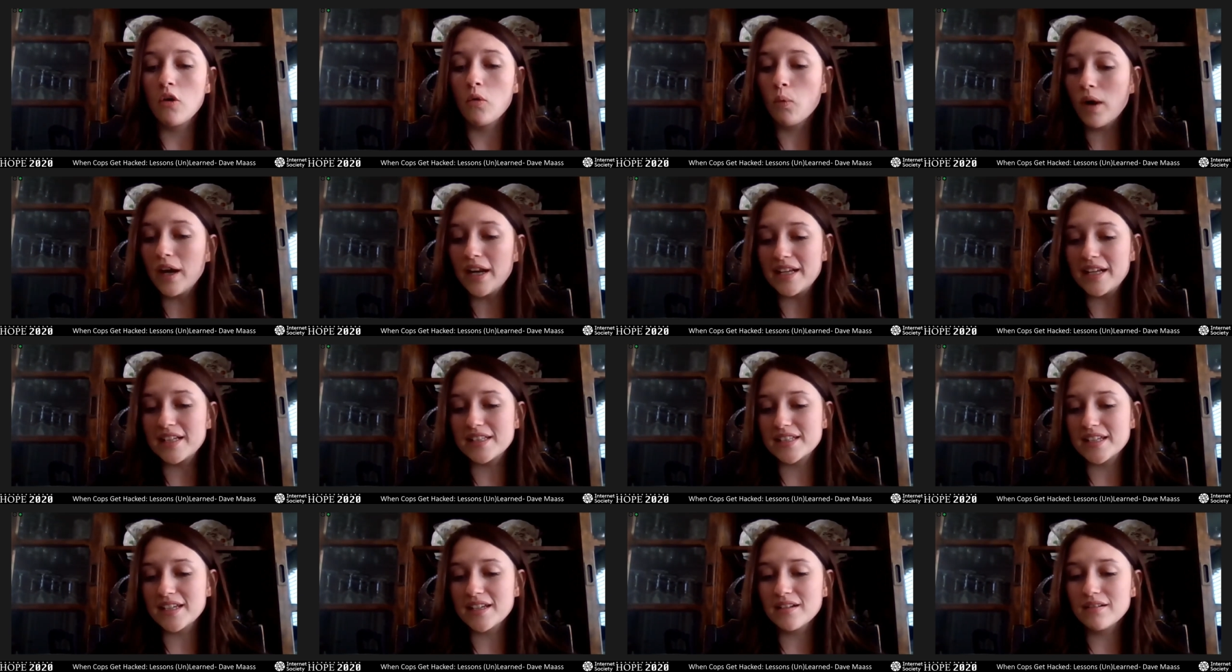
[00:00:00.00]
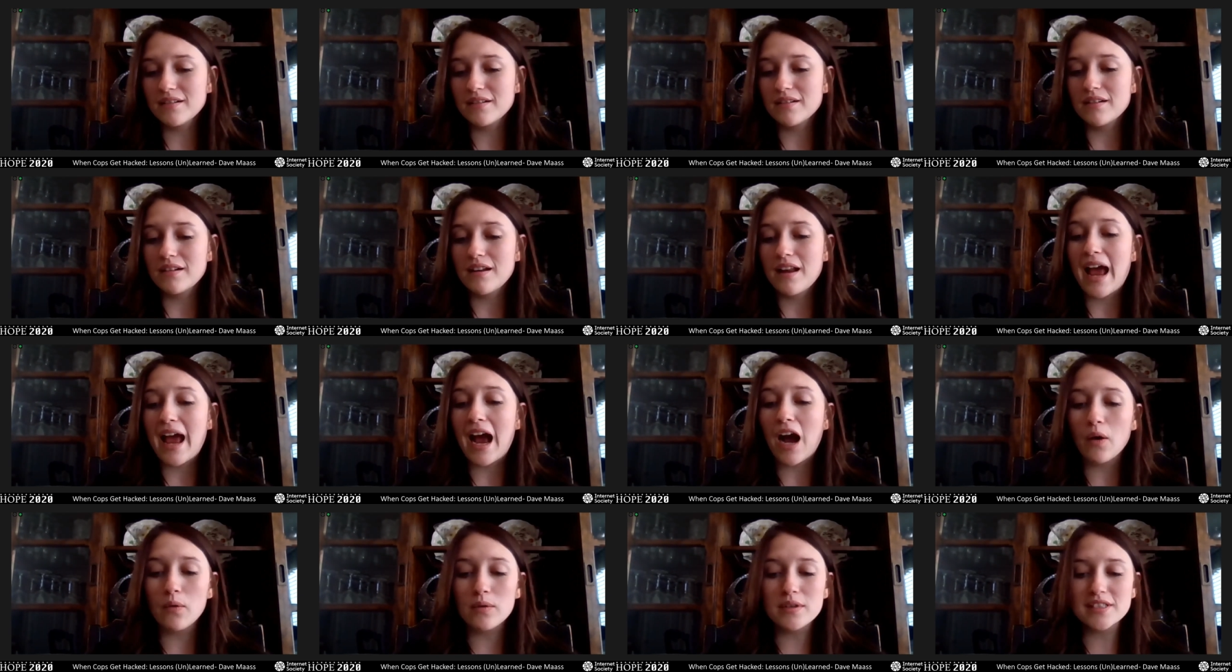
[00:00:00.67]
What is it?
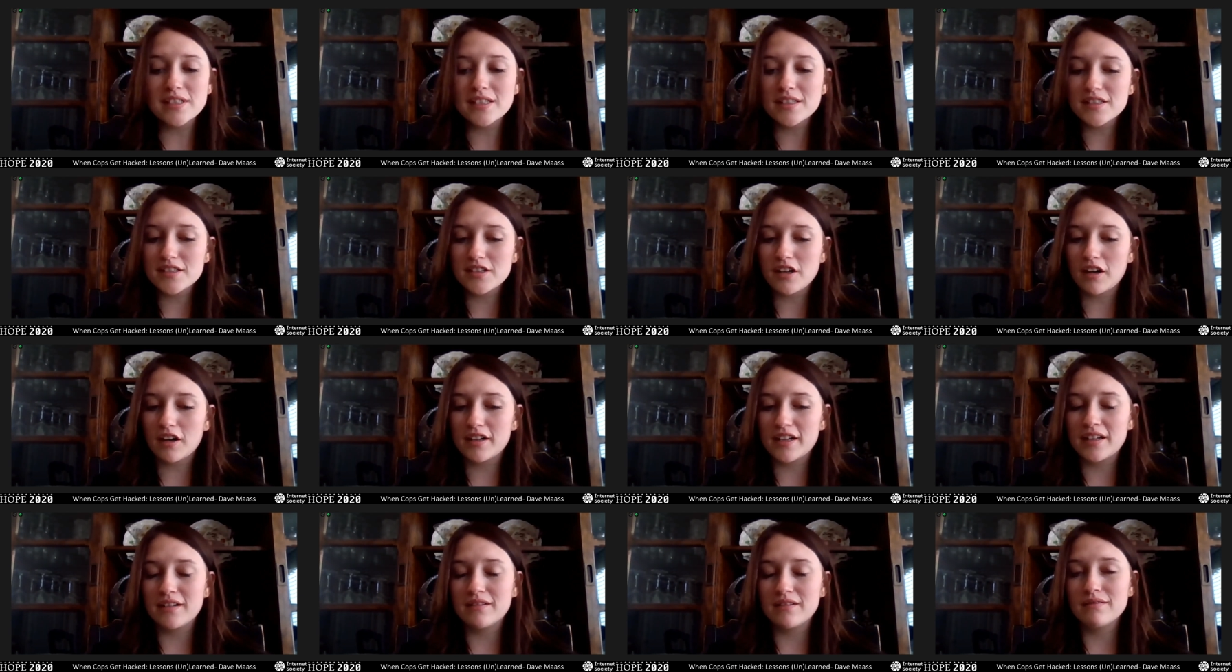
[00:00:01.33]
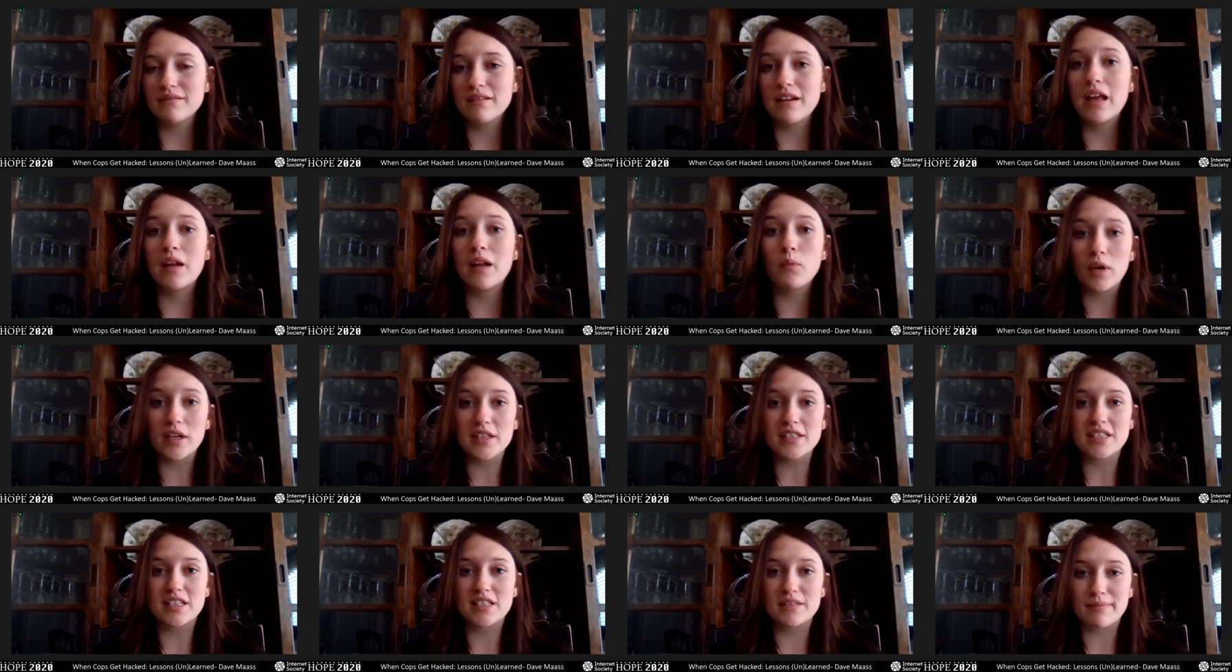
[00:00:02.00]
How was it started? And
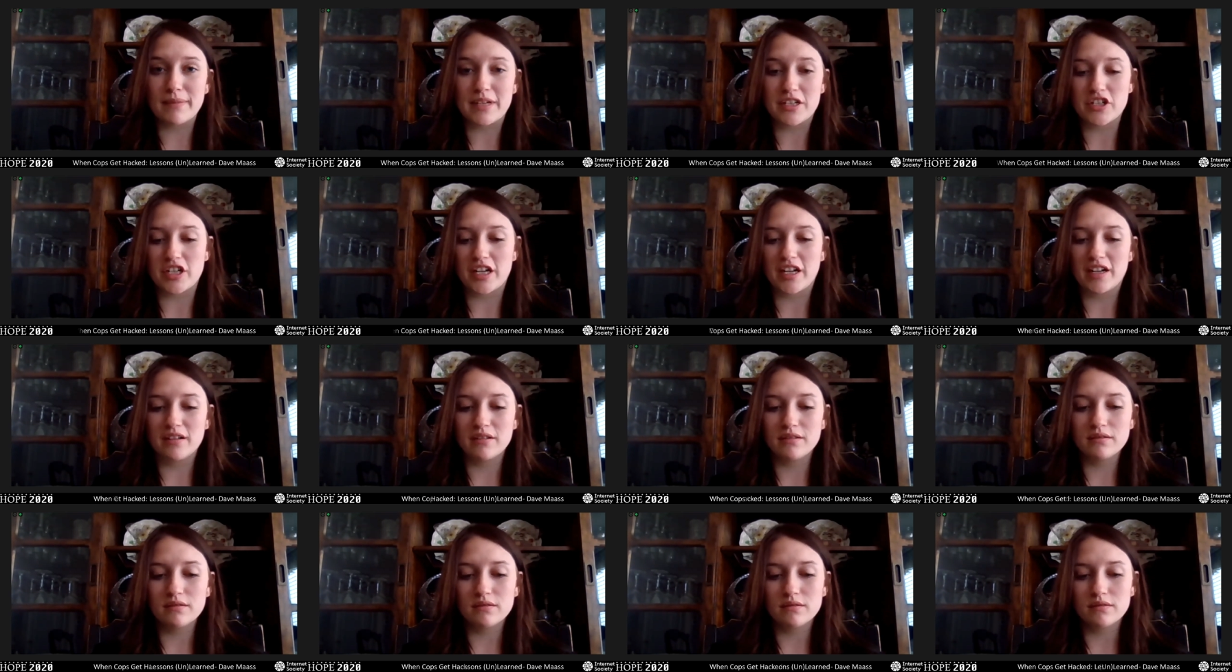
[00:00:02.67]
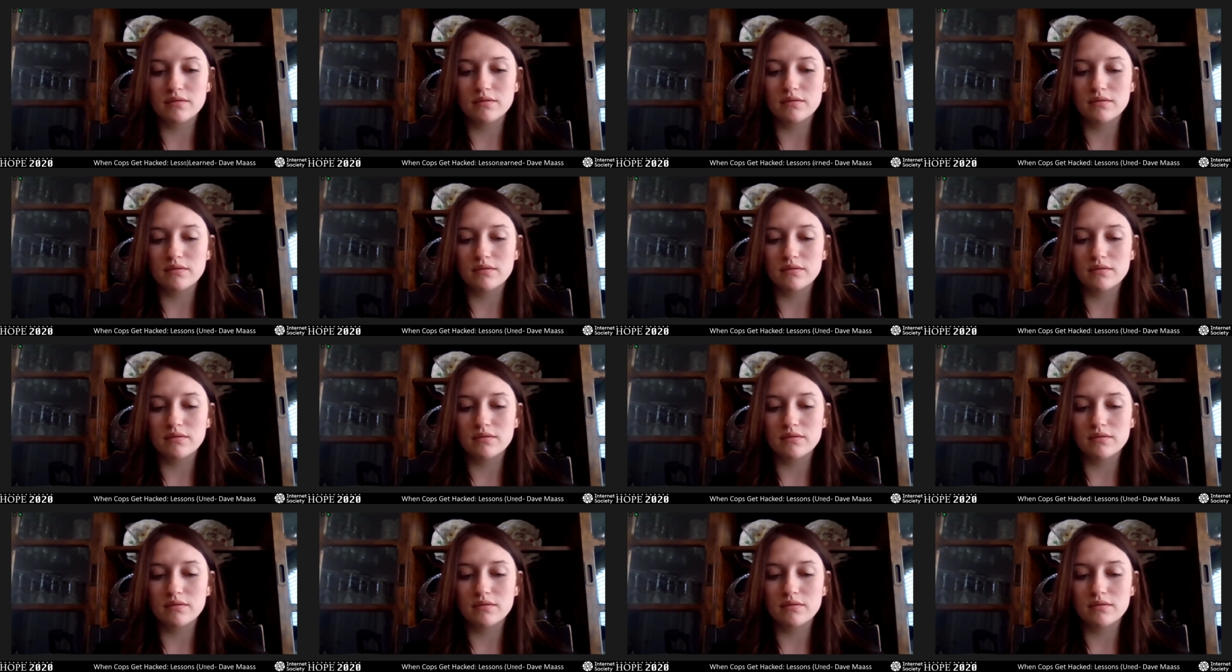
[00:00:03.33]
what's its mission?